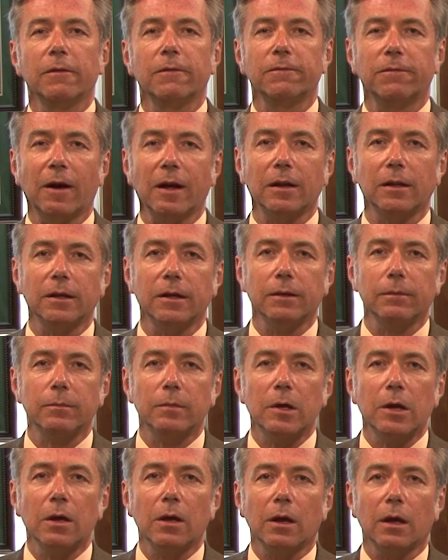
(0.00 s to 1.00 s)
Finally,
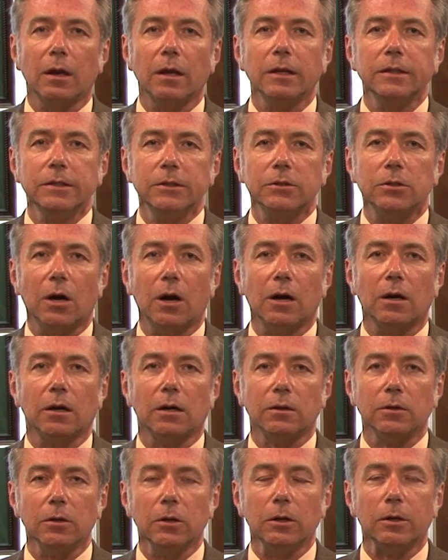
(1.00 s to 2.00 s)
I'd like to
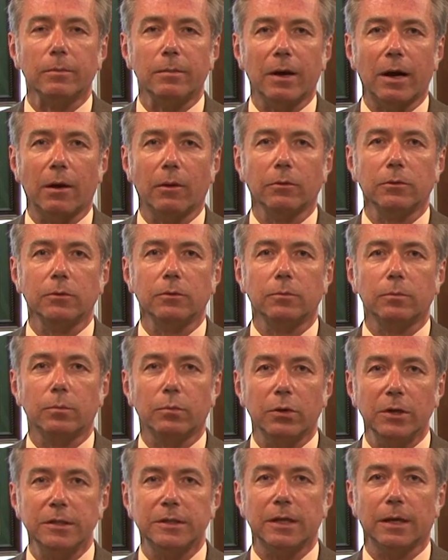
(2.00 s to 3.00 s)
talk a little about
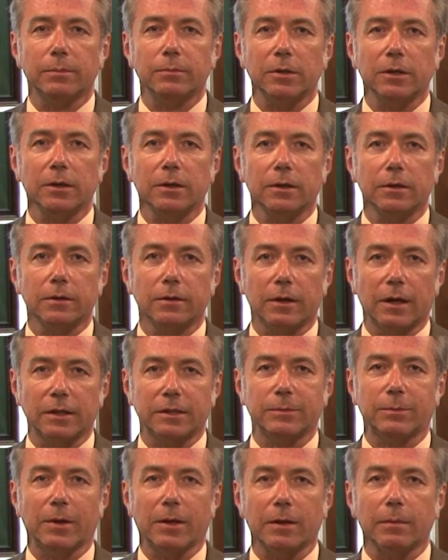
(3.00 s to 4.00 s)
precepting
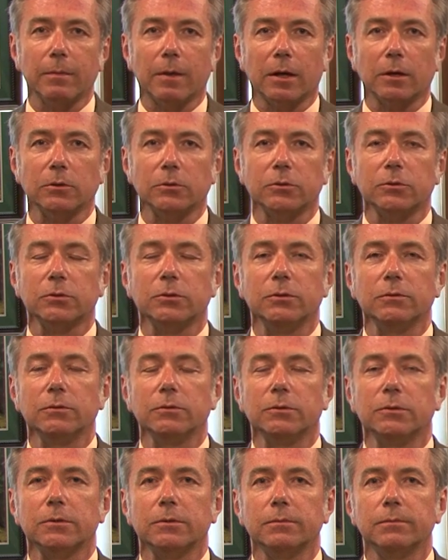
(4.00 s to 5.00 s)
osteopathic medical
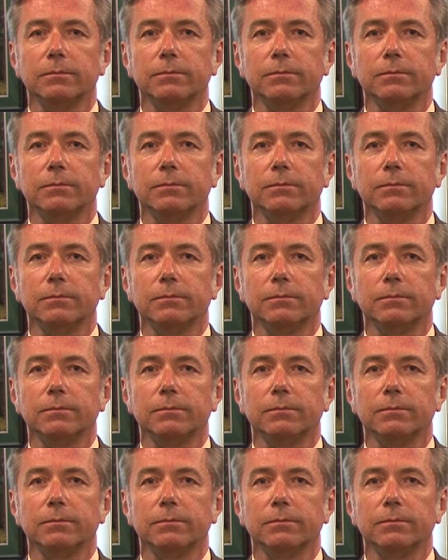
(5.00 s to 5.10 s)
students.